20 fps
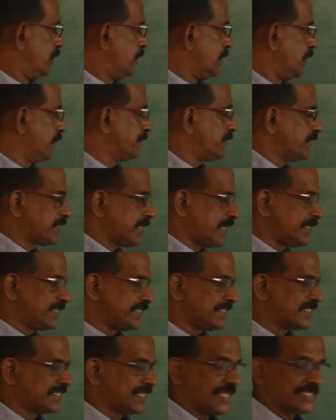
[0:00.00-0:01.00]
If the size
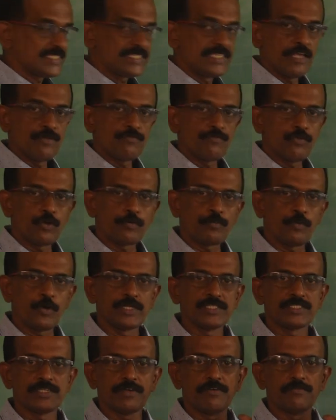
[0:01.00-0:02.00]
is less than
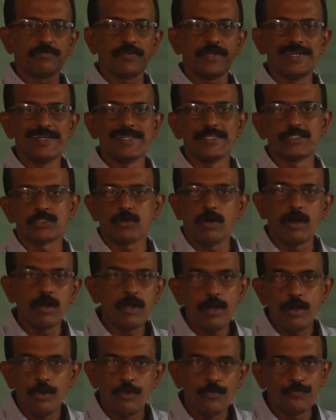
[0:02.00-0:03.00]
4.75, it is called
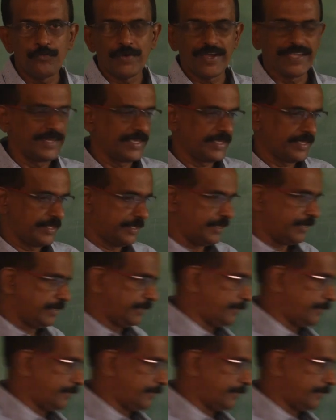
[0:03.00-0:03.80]
fine aggregate.